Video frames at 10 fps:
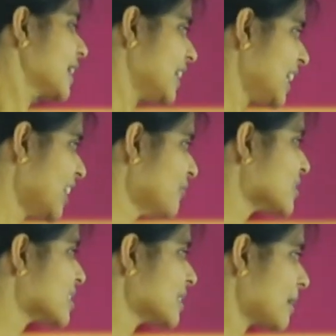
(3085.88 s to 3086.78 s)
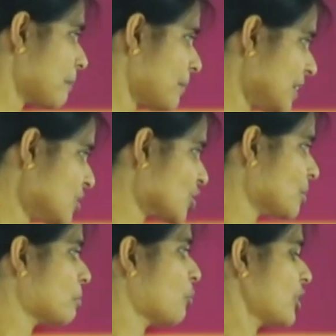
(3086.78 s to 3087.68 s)
Leaves must
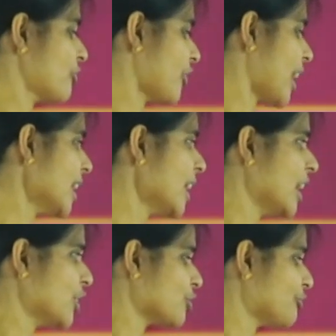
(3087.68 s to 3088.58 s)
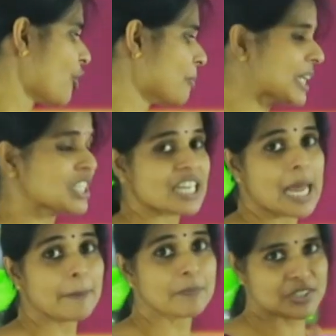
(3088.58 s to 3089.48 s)
modify to form a
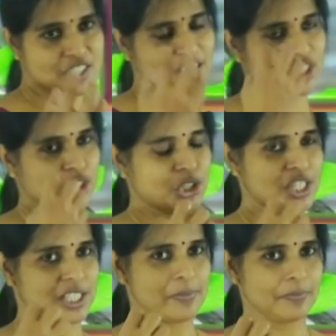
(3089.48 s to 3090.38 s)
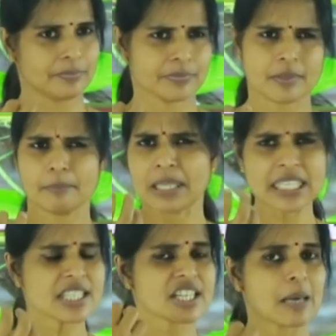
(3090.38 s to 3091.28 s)
trap structures.
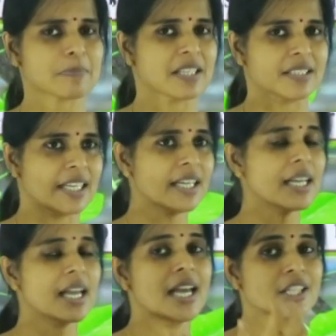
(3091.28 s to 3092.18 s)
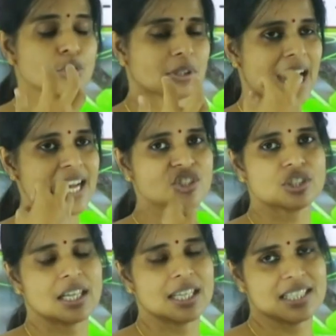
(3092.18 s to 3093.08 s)
Many traps are there to
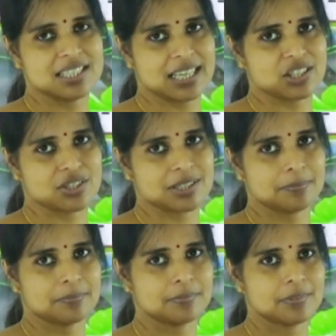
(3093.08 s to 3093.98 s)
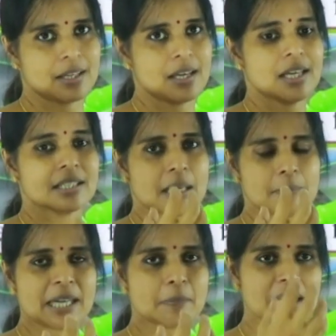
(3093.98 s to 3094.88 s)
catch the insects. They
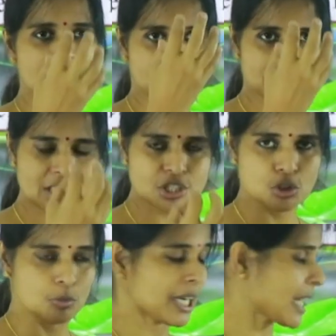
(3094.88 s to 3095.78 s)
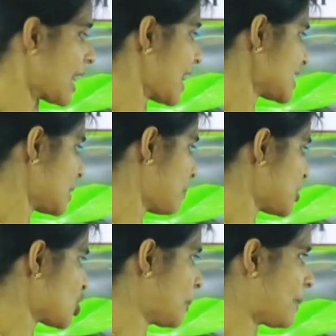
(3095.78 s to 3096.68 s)
might be having tubular, as in
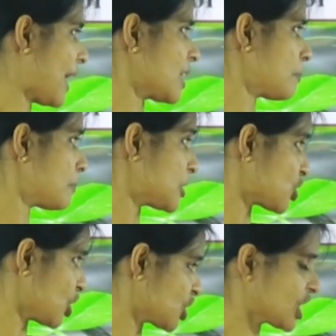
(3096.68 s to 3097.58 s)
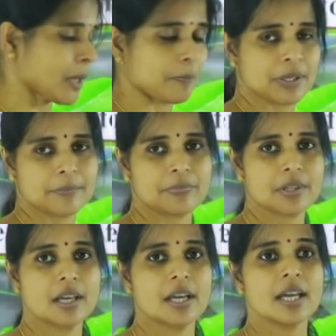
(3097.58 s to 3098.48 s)
pitcher plant, pitcher
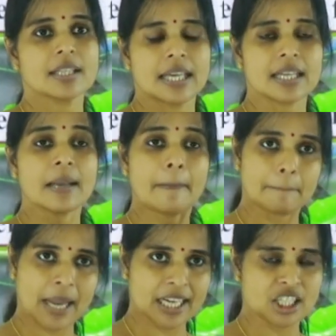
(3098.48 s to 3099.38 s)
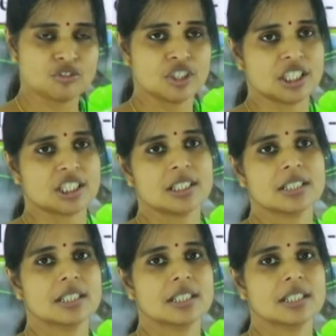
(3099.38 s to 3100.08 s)
shape, then bladderwort,